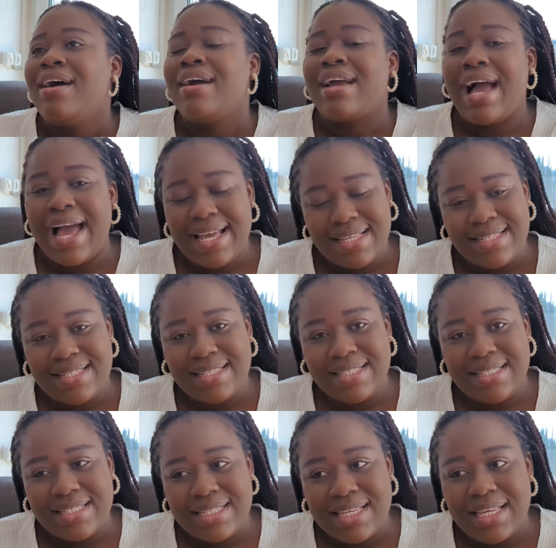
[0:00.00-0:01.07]

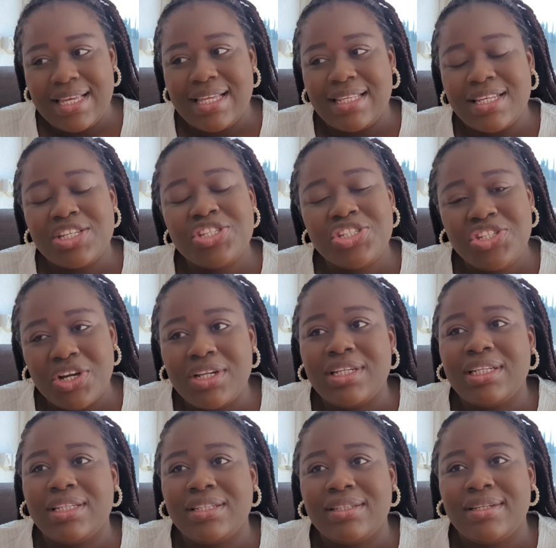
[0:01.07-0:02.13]
Guys, this
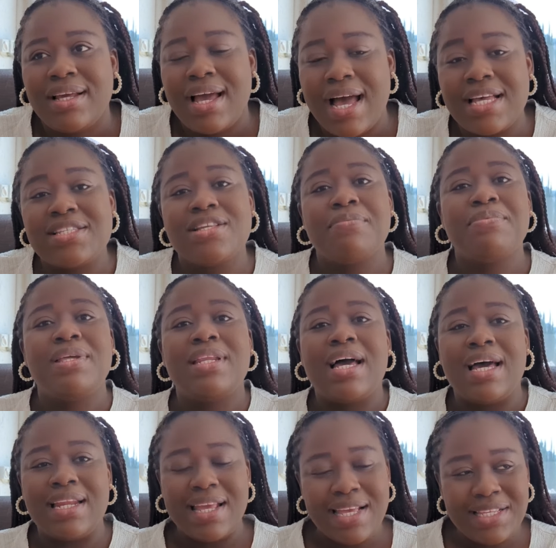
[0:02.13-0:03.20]
journey has not been
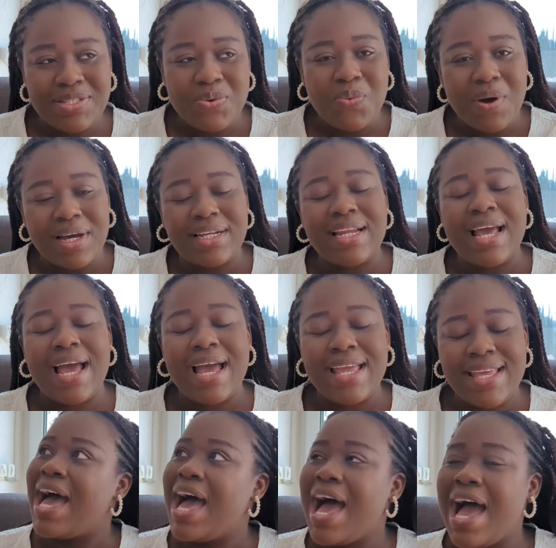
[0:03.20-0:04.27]
an easy one.
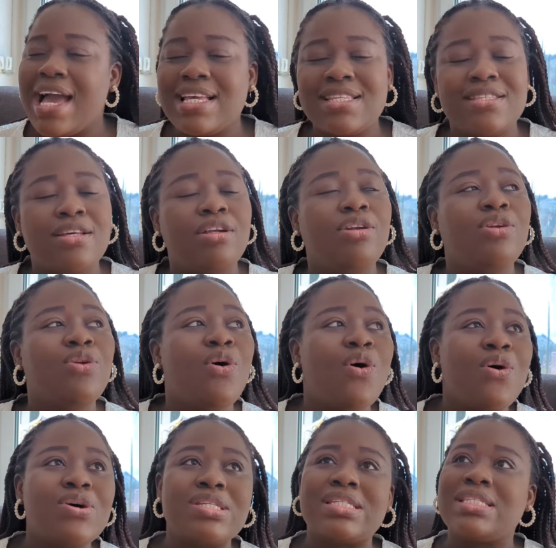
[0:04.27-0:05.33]
The highs, the
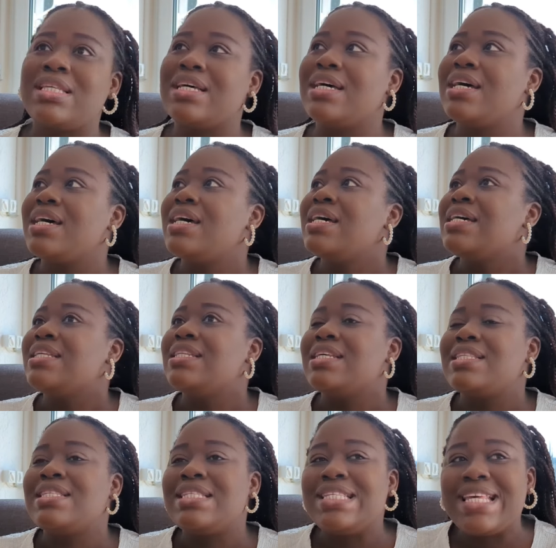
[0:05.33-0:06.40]
lows, the
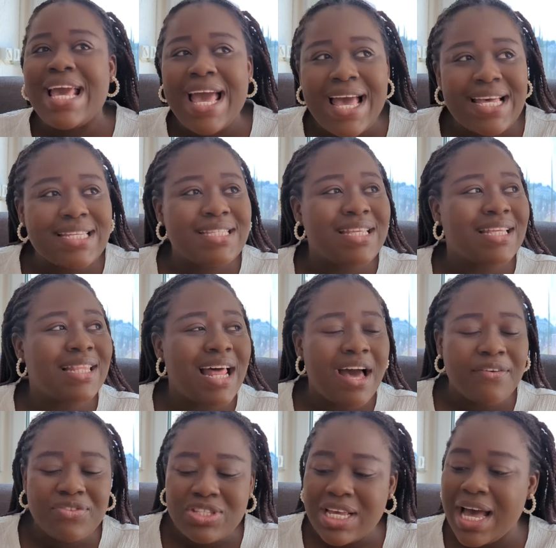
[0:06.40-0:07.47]
tears, the
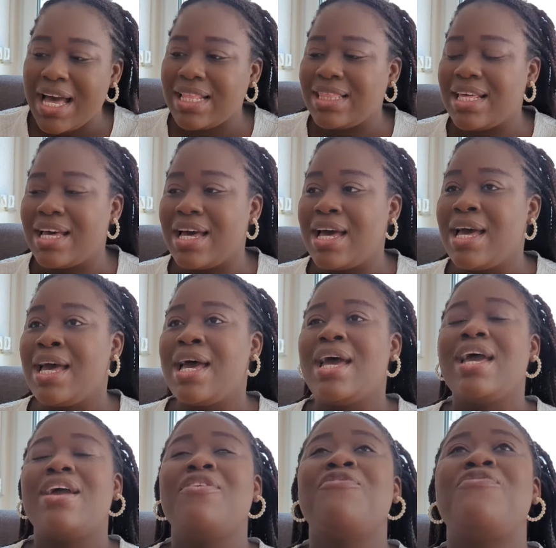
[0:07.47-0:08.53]
laughter,
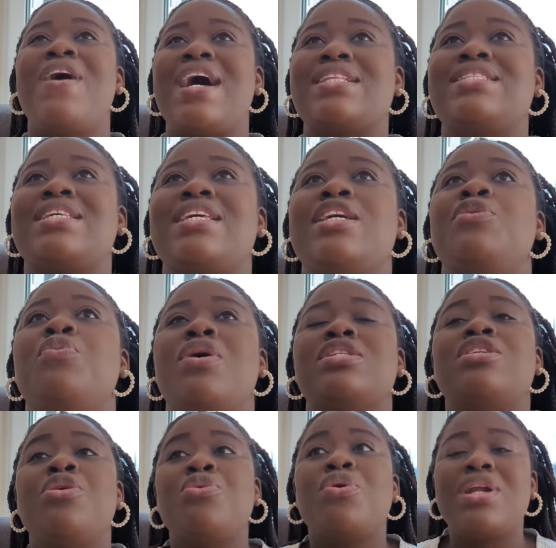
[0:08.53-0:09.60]
in fact, it
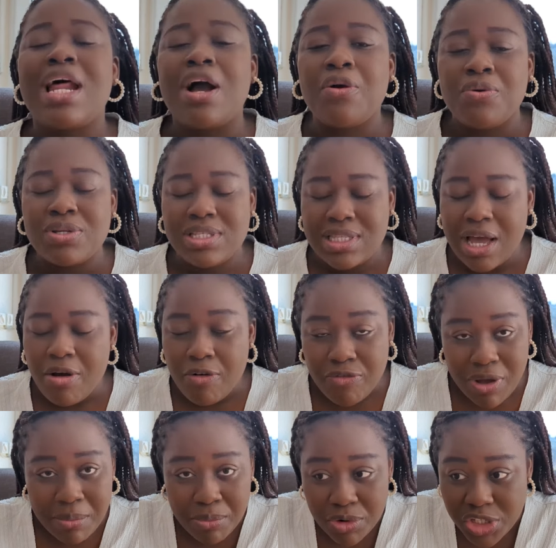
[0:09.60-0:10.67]
was a roller coaster
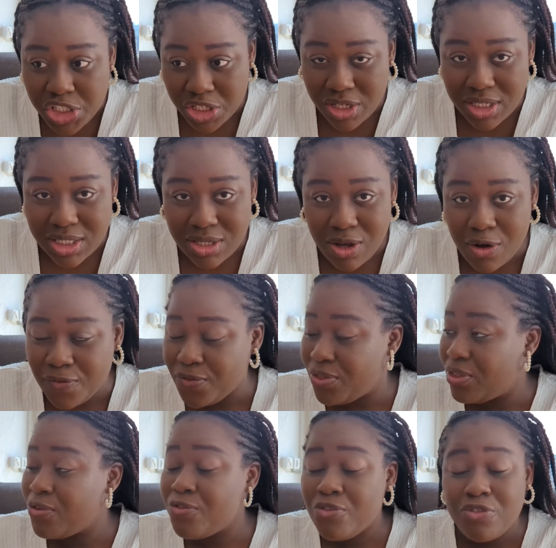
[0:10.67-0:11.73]
of emotions, of
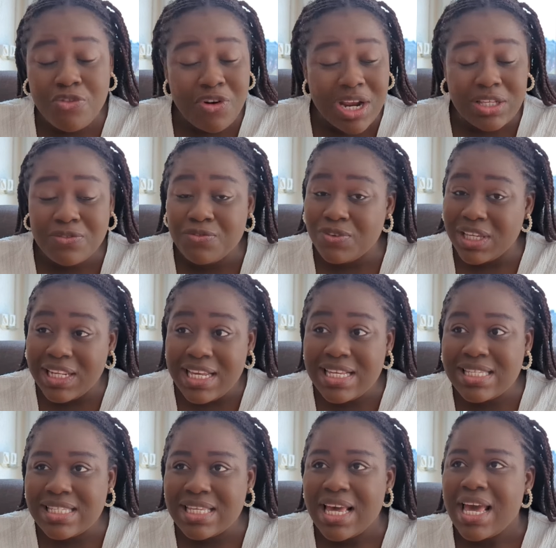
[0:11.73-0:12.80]
different
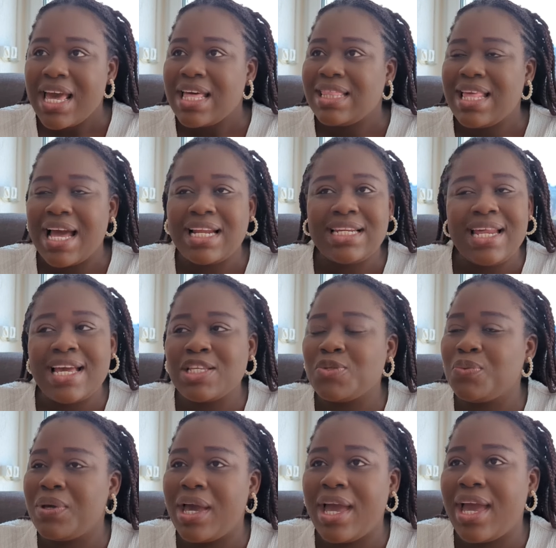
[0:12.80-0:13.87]
feelings. There are days
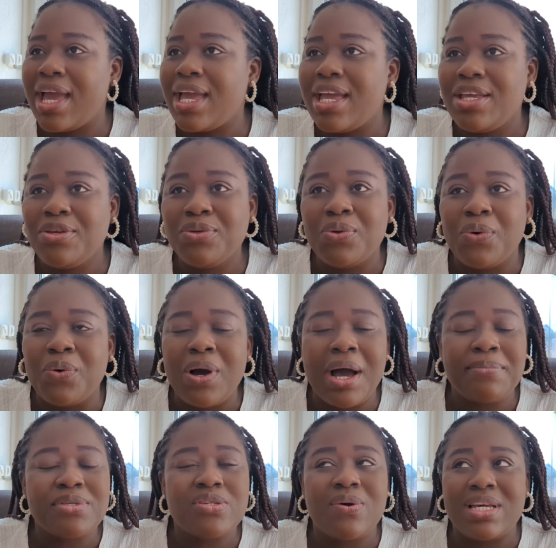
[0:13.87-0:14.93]
where, you know,
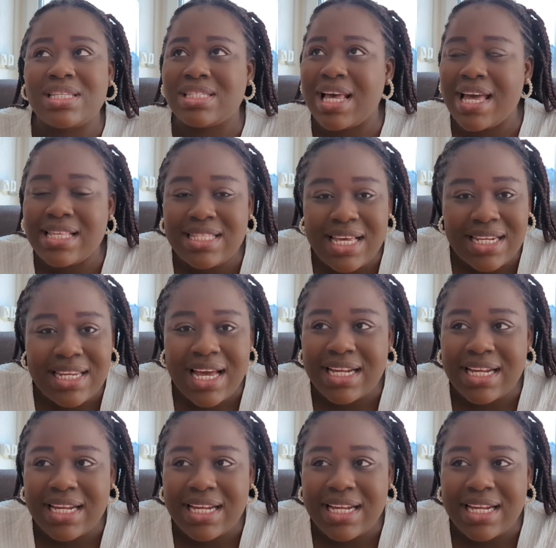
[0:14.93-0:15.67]
I'm so excited. There